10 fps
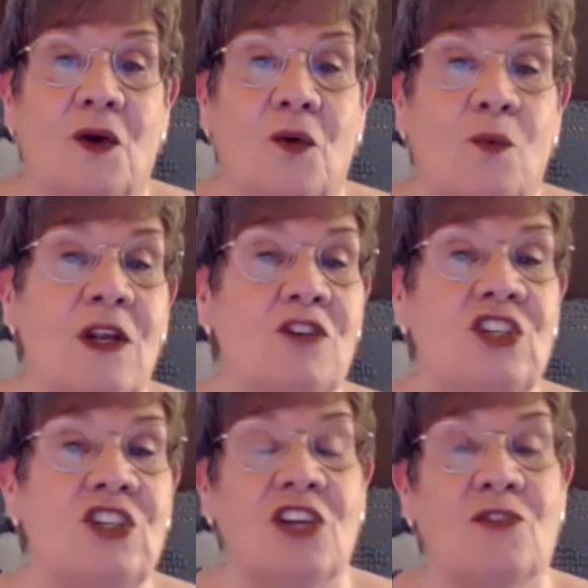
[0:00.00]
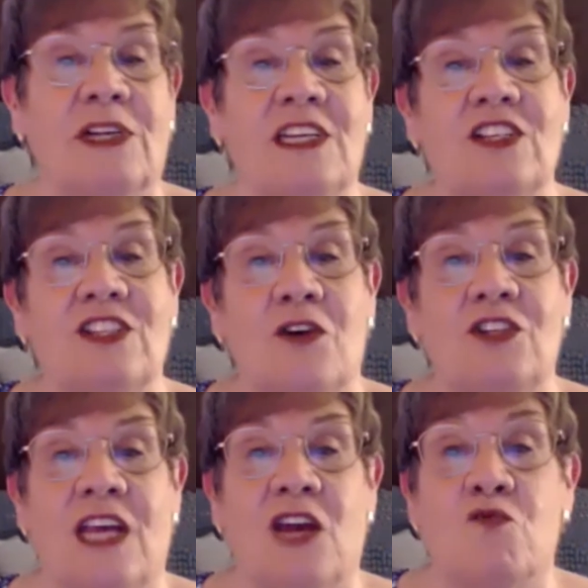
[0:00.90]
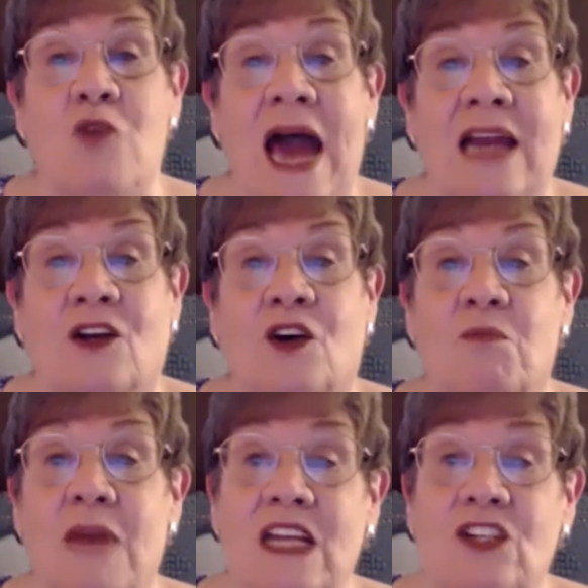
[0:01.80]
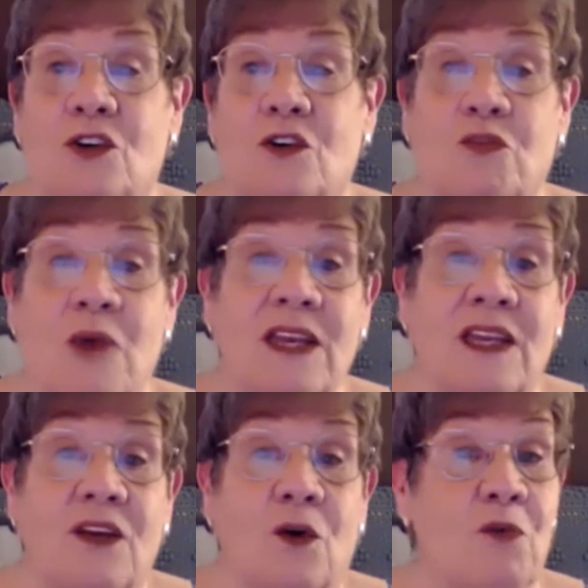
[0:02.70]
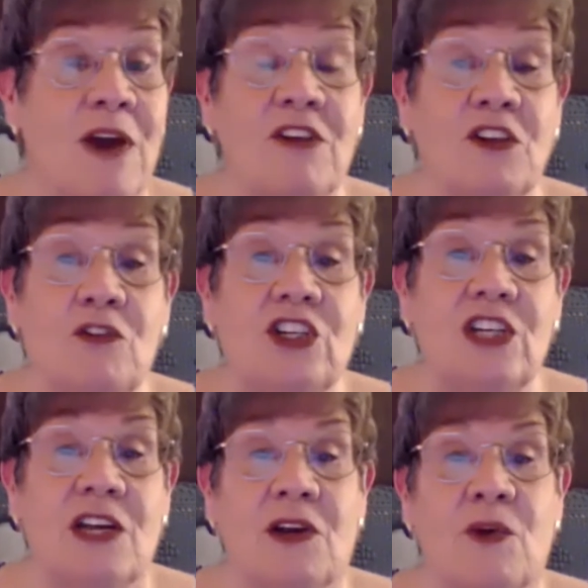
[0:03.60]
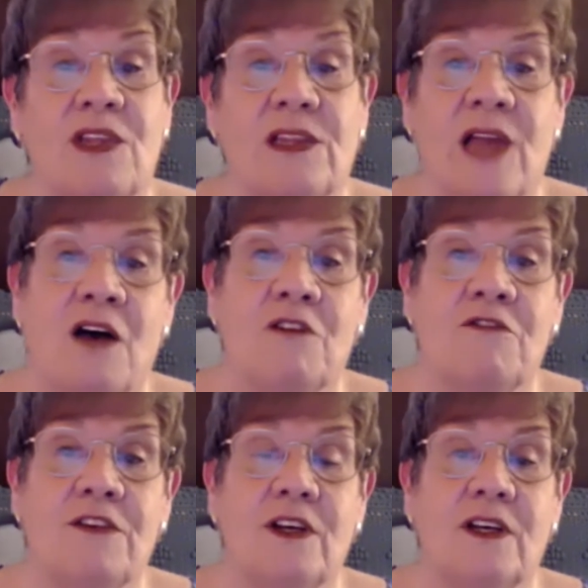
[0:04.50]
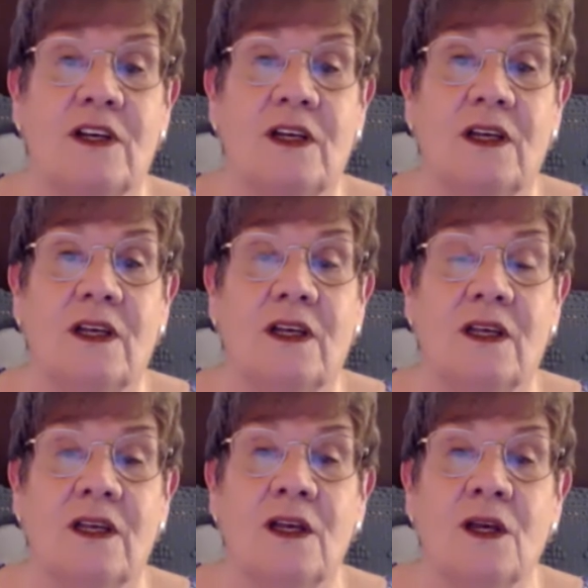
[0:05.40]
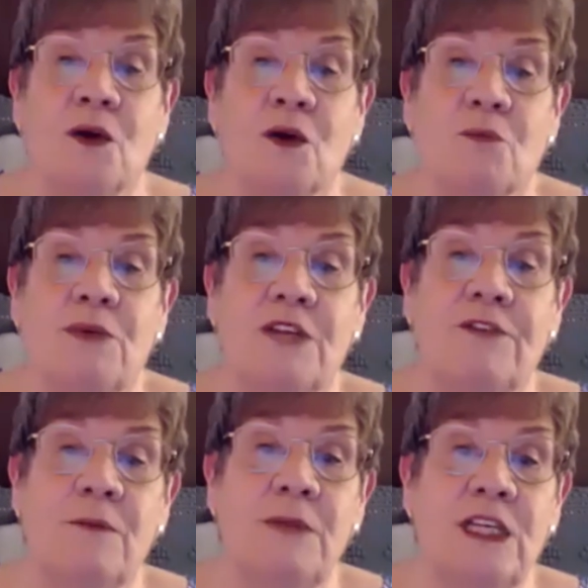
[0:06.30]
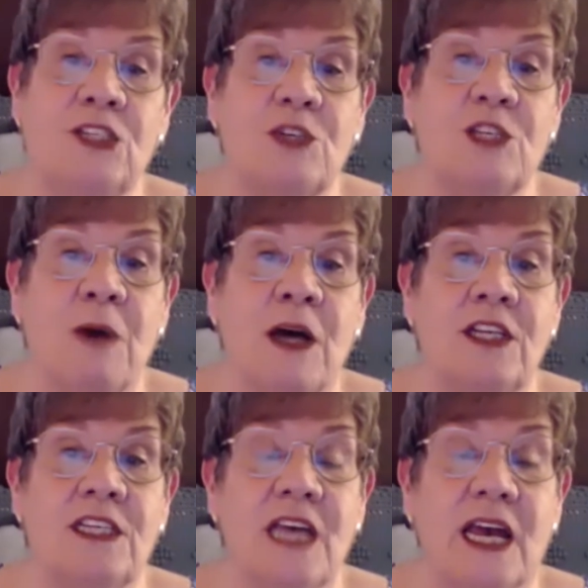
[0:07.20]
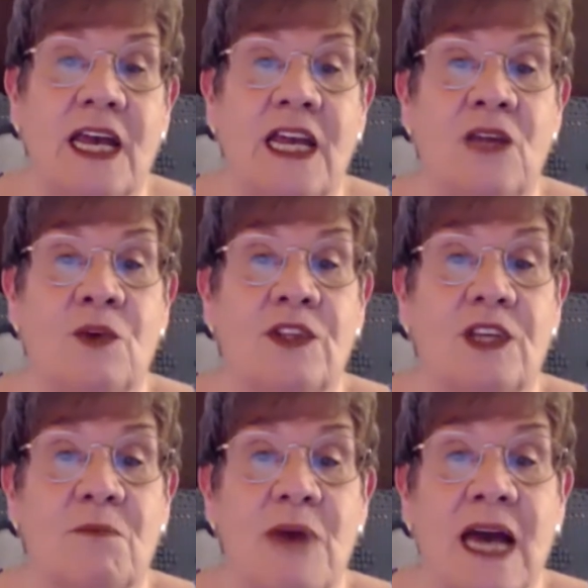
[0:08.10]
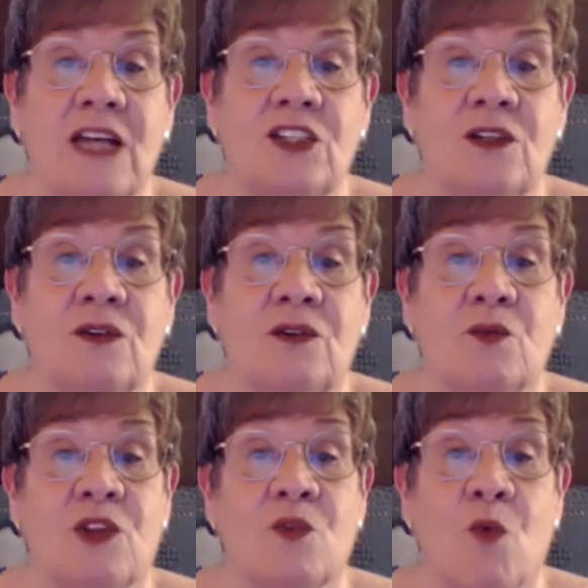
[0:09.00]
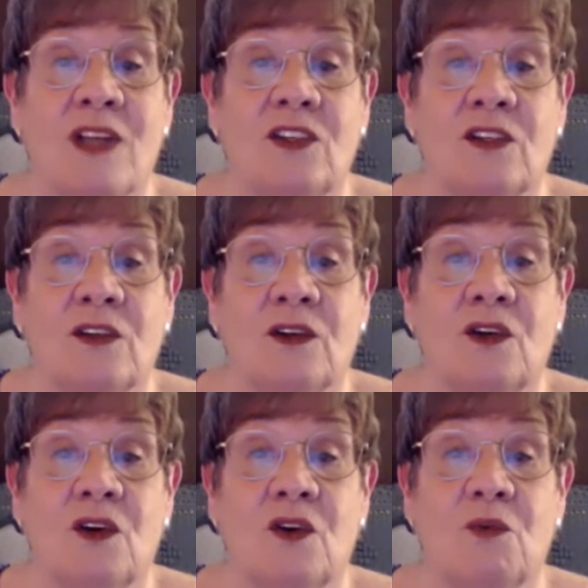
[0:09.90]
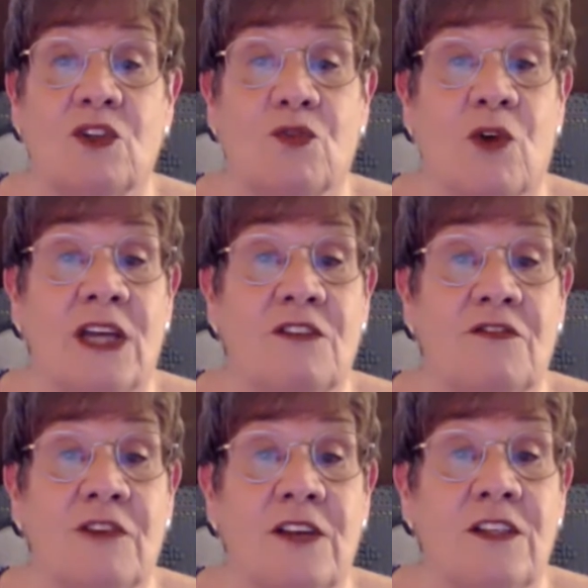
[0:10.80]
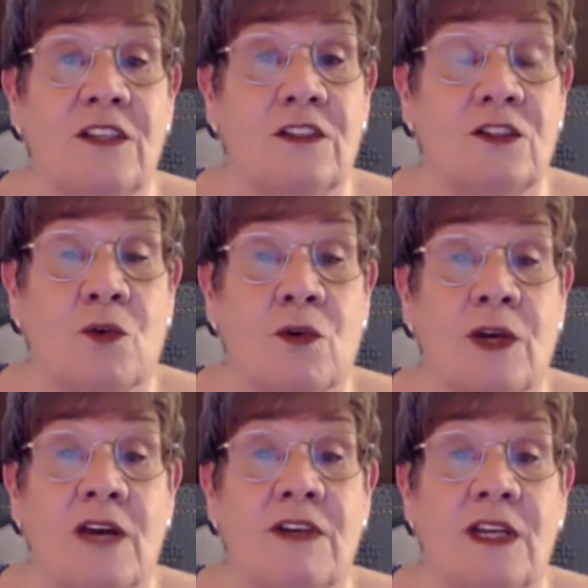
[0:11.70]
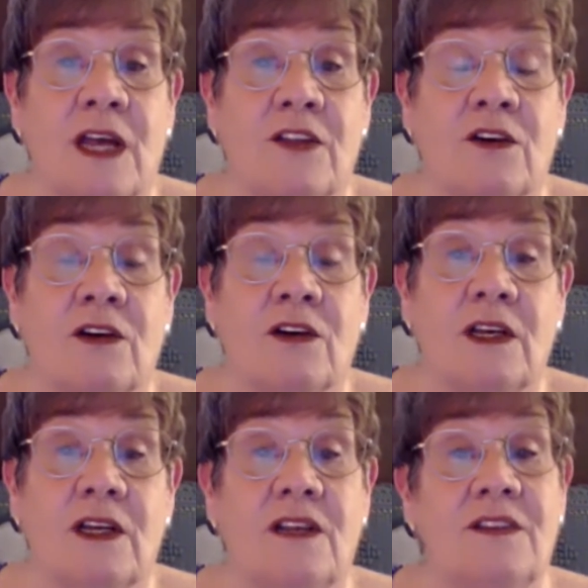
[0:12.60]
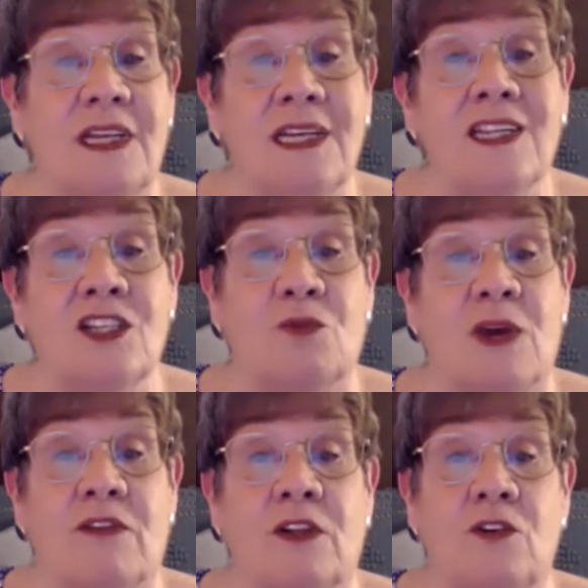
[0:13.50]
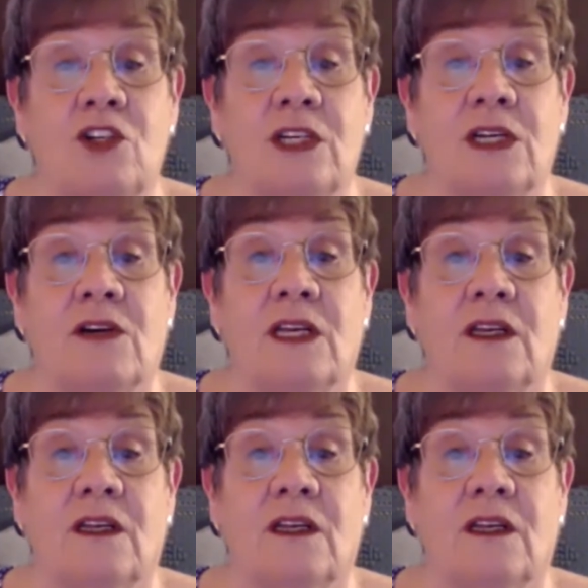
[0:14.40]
We don't generally associate radical, major, threatening, or revolutionary with love. But if it means responding to hate with compassion, with wonder, with trying to find the story of another, then it is revolutionary.